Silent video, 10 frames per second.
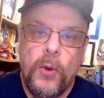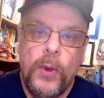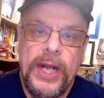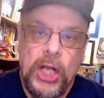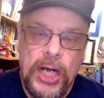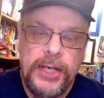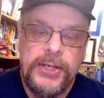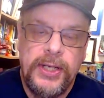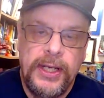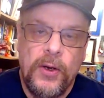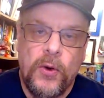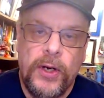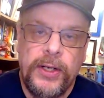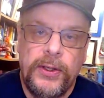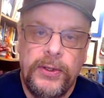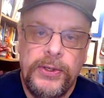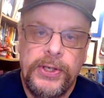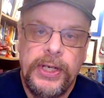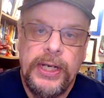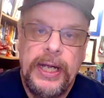We lost to the
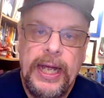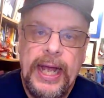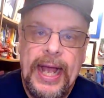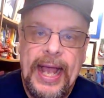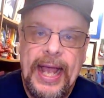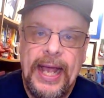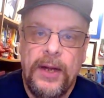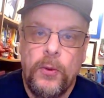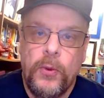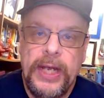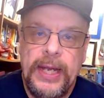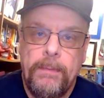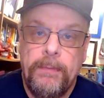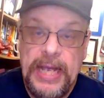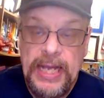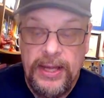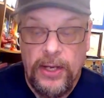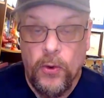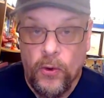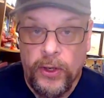Orioles and we beat
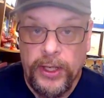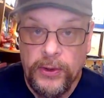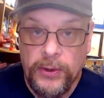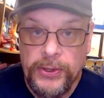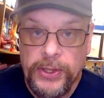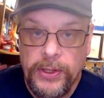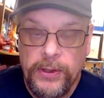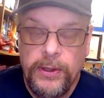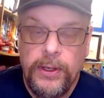the Orioles.